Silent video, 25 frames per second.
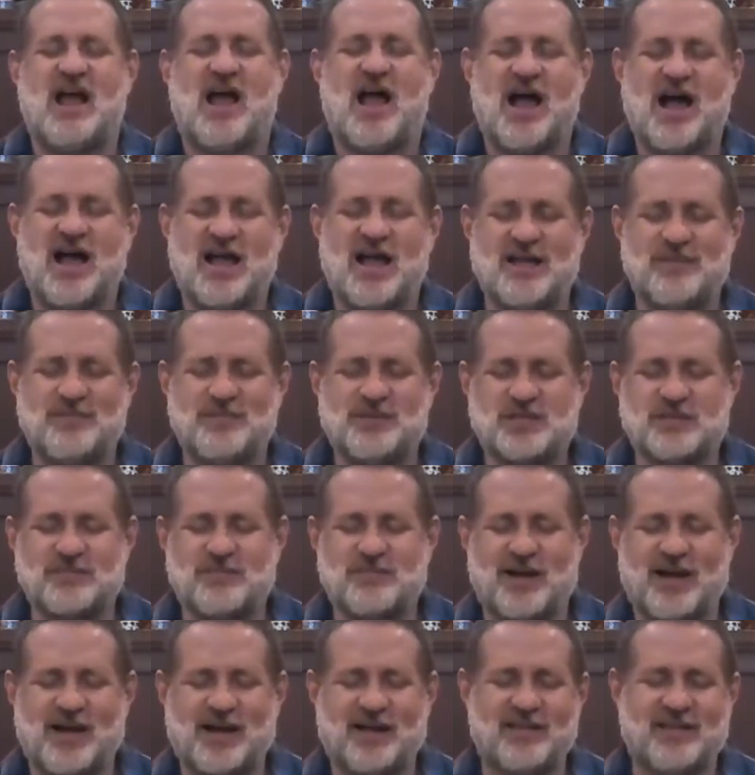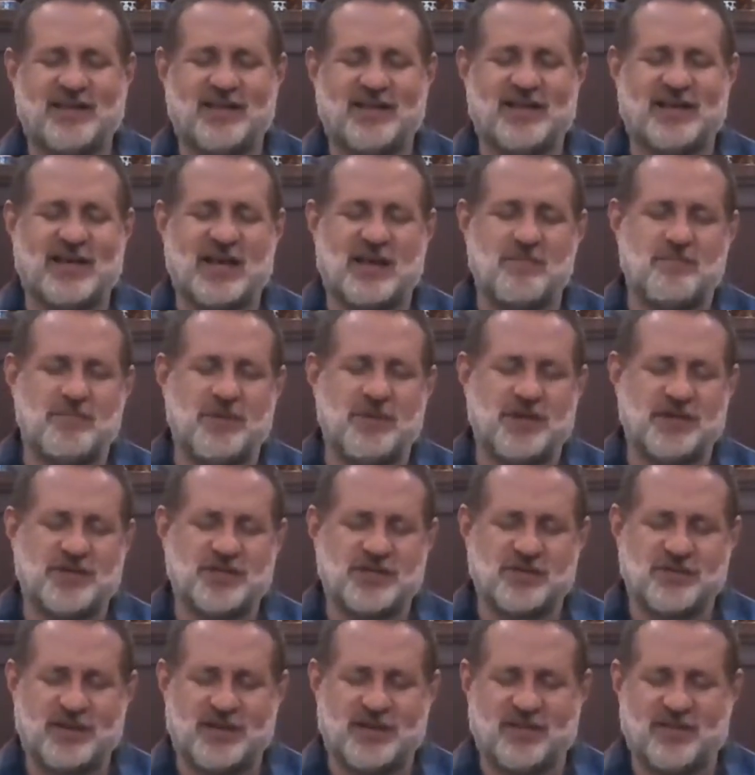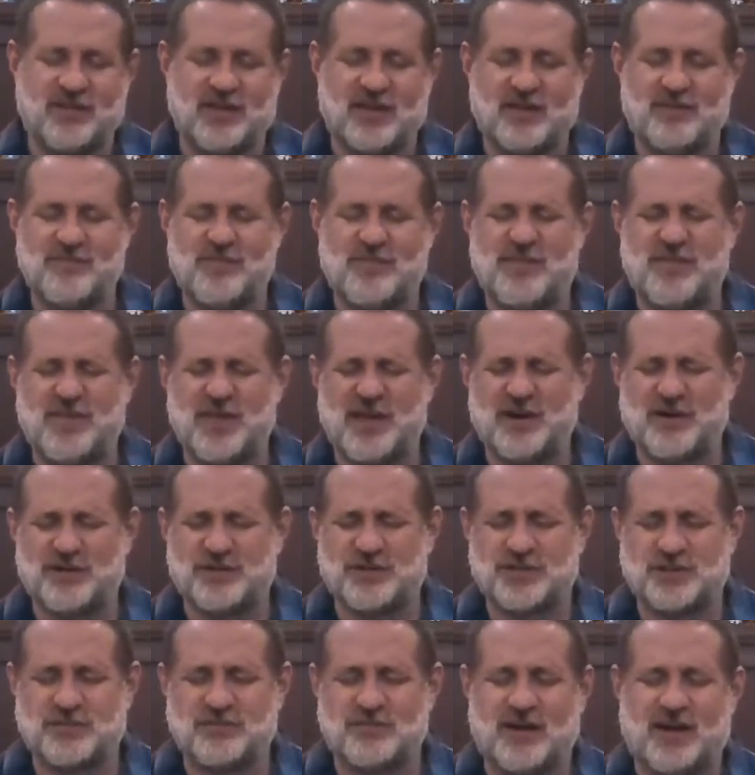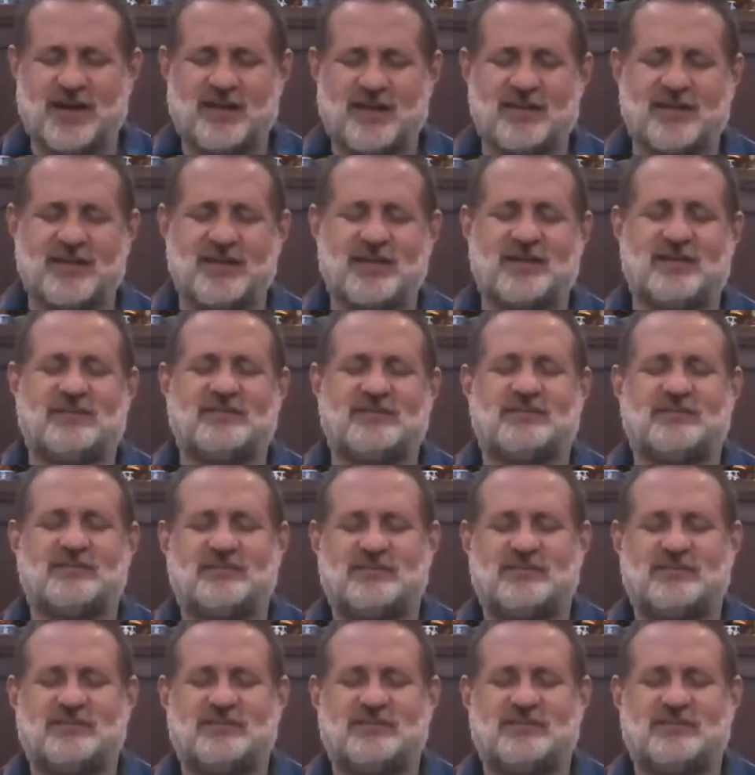I'm smiling, and I'm picturing them. They're smiling.